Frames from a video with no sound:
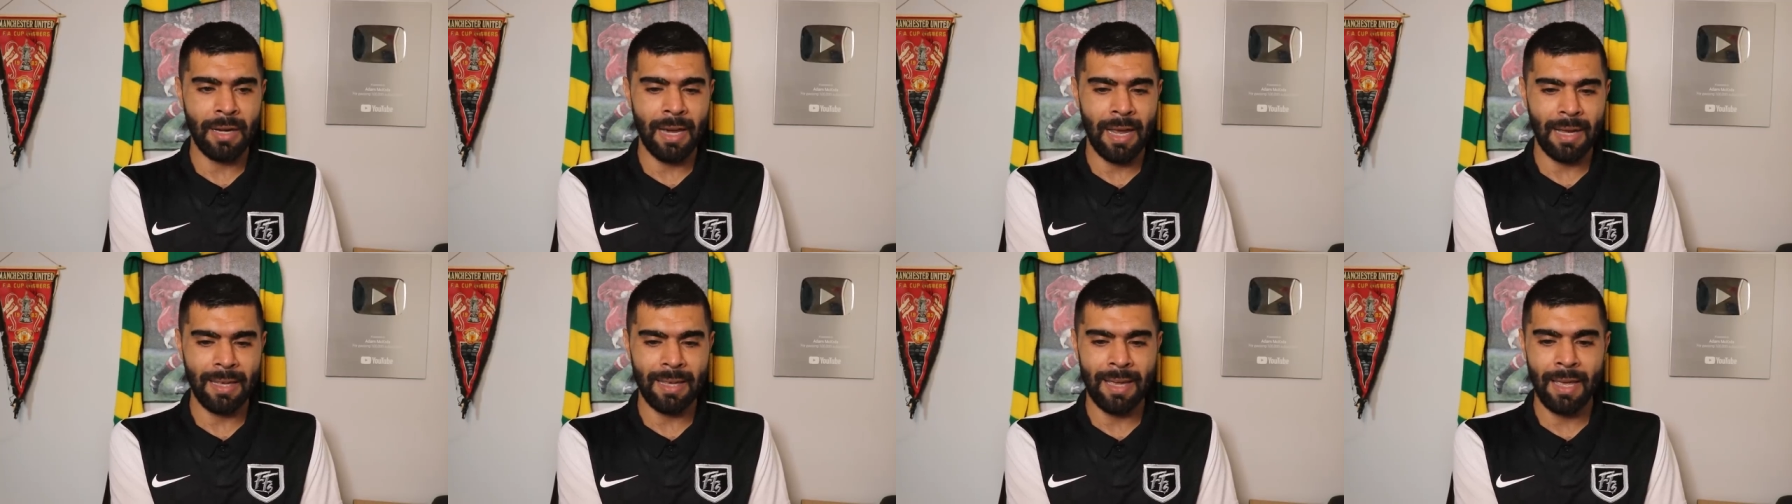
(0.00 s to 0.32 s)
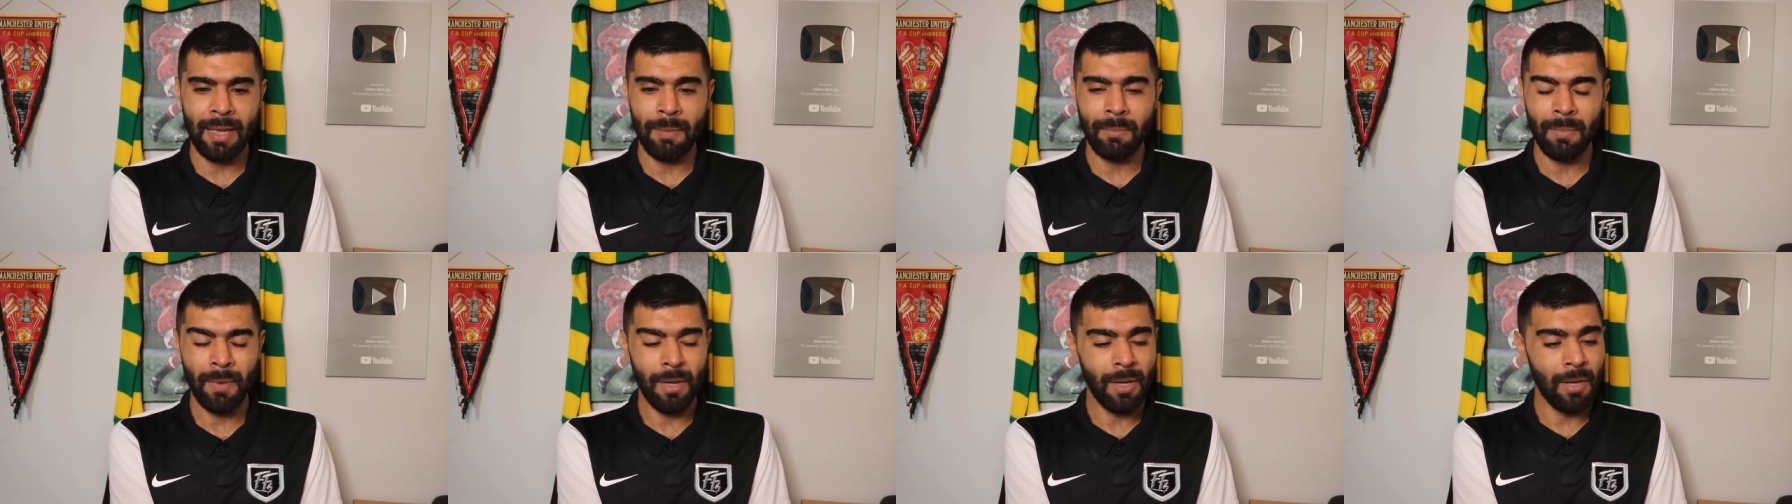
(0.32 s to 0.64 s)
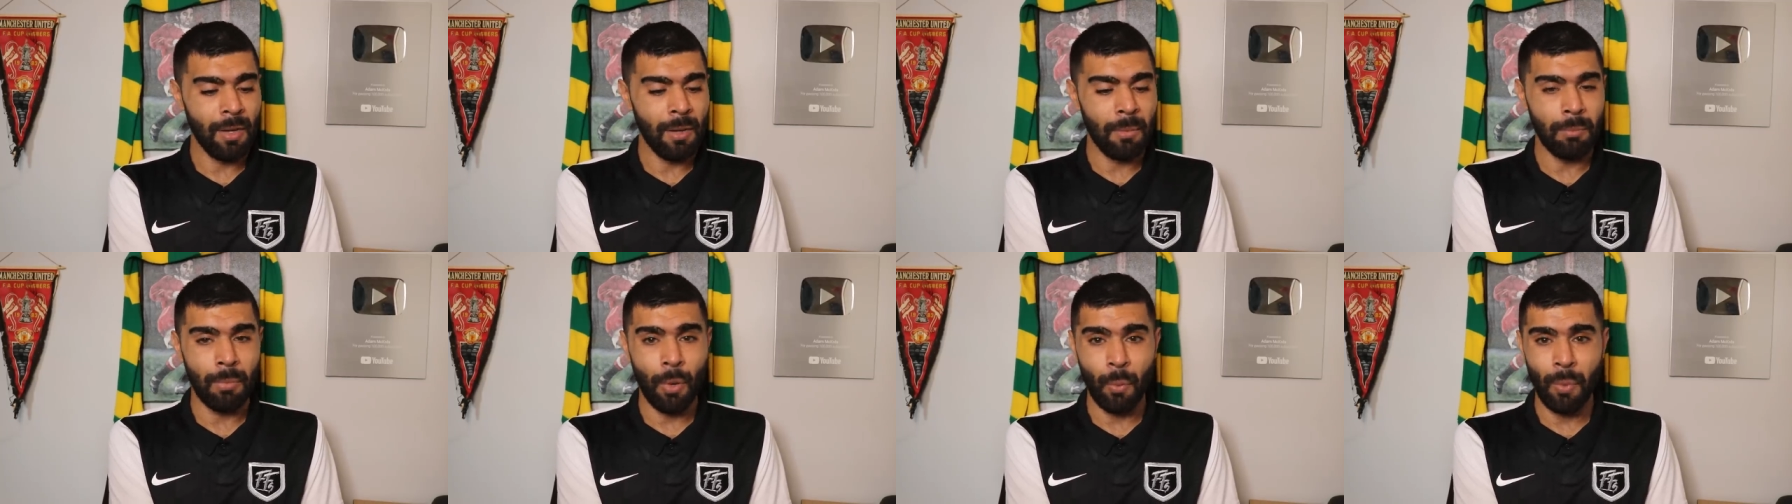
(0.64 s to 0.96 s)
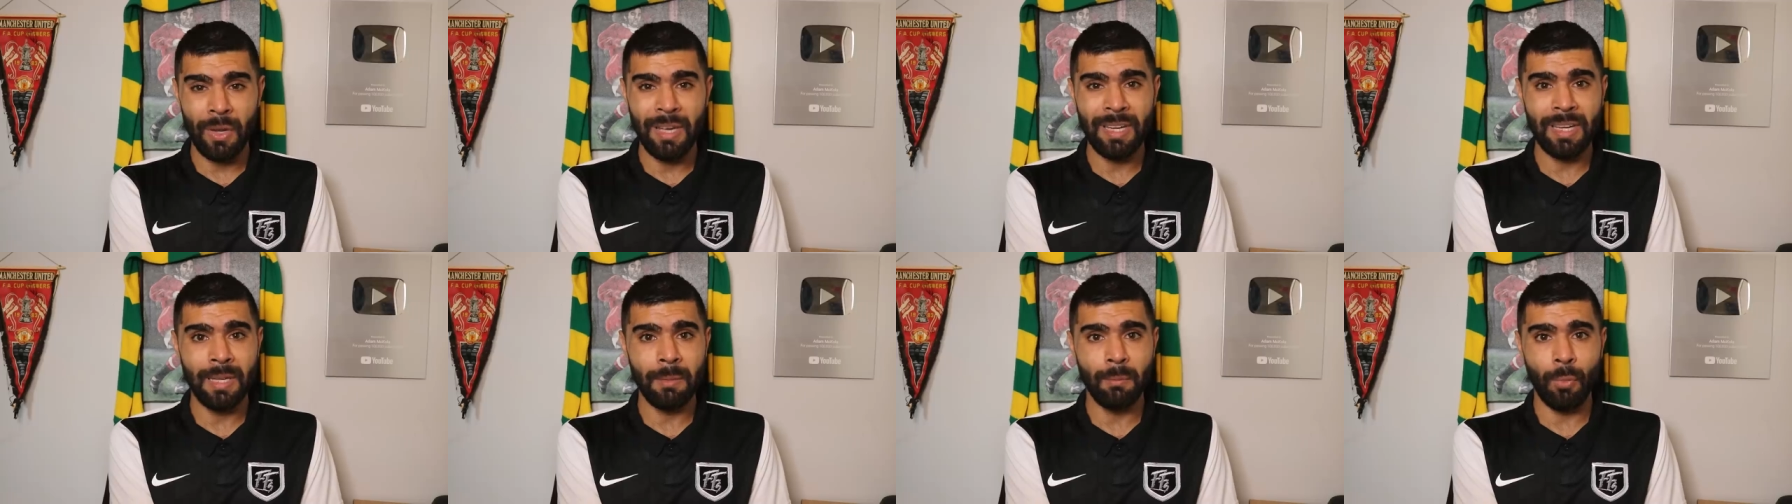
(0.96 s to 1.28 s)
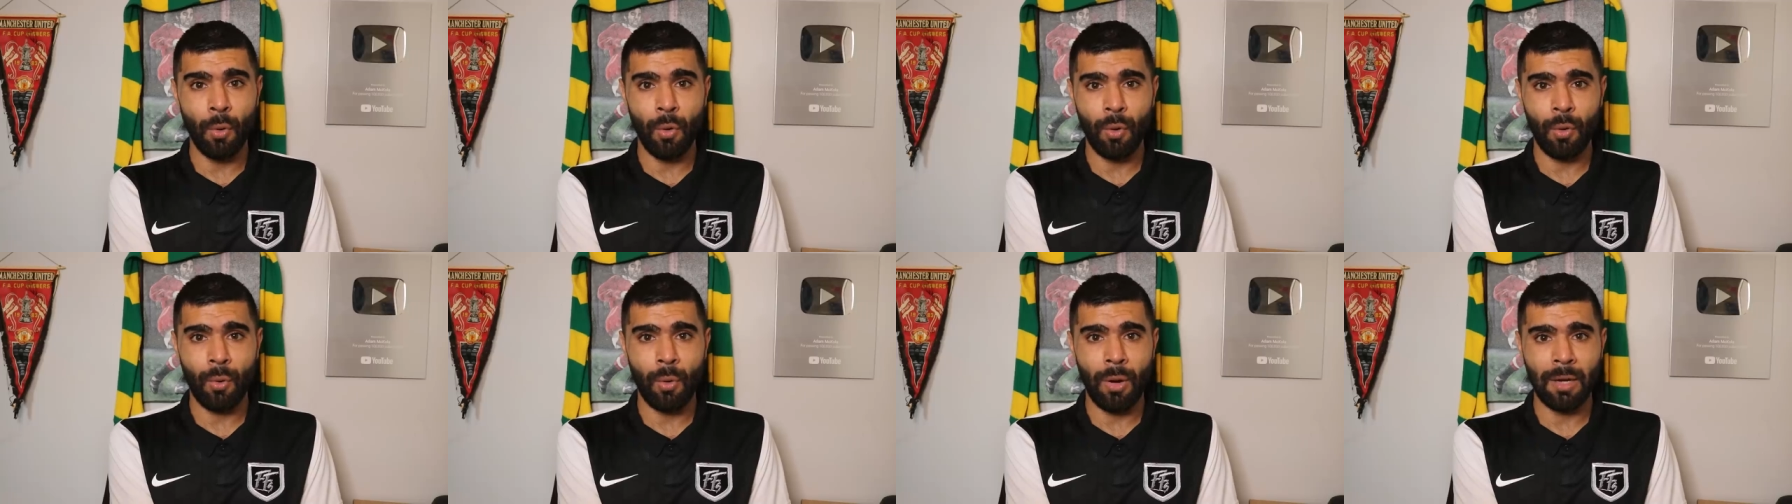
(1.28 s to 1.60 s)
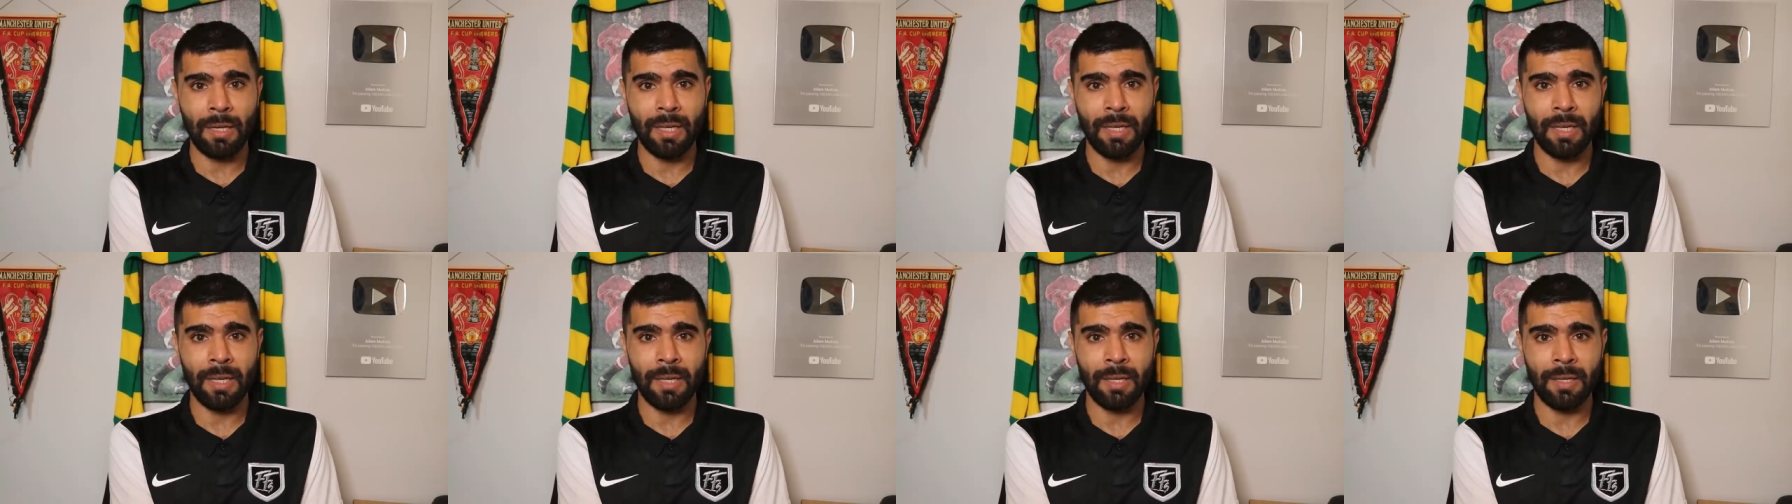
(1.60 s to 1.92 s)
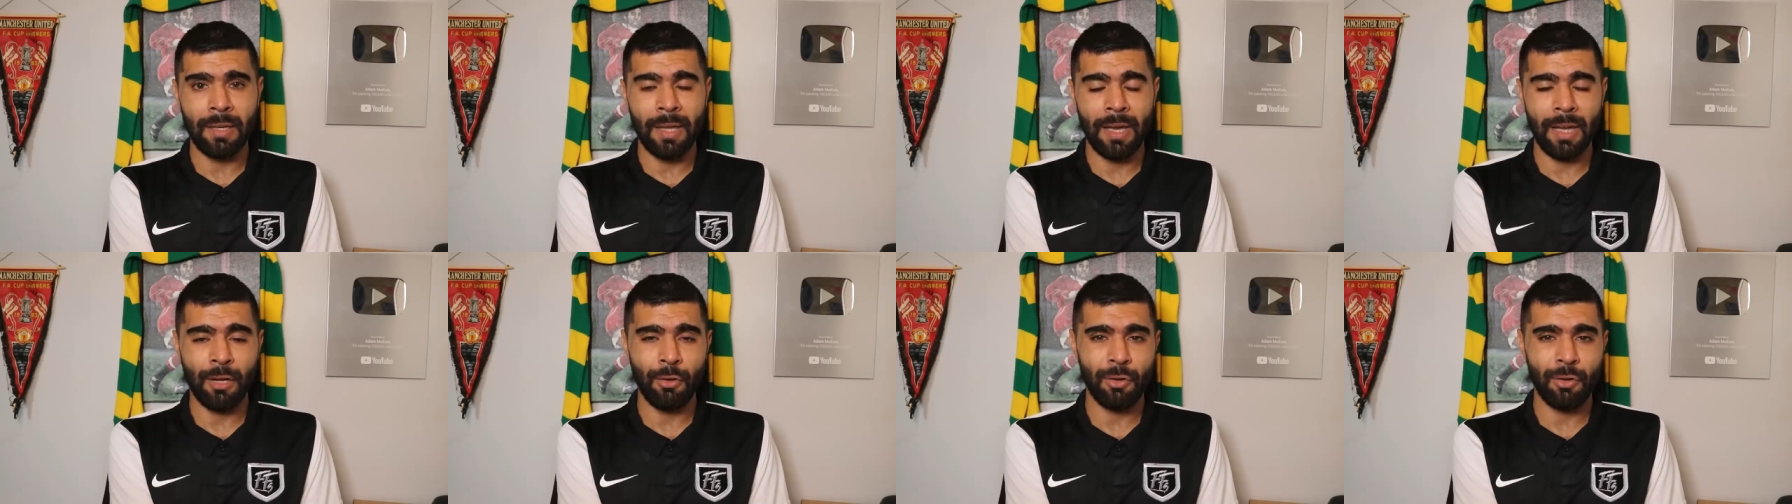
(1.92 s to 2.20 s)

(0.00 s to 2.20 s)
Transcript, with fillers: that game, but we need more quality in there.